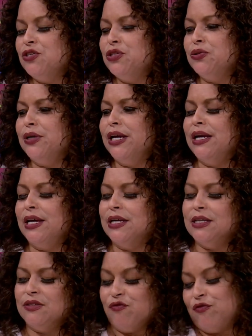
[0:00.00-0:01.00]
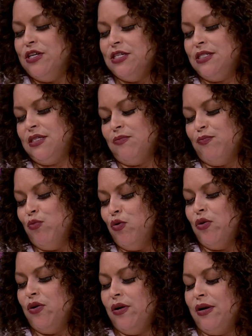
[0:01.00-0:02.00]
are doing is is
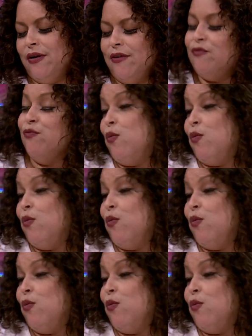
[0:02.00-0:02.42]
more of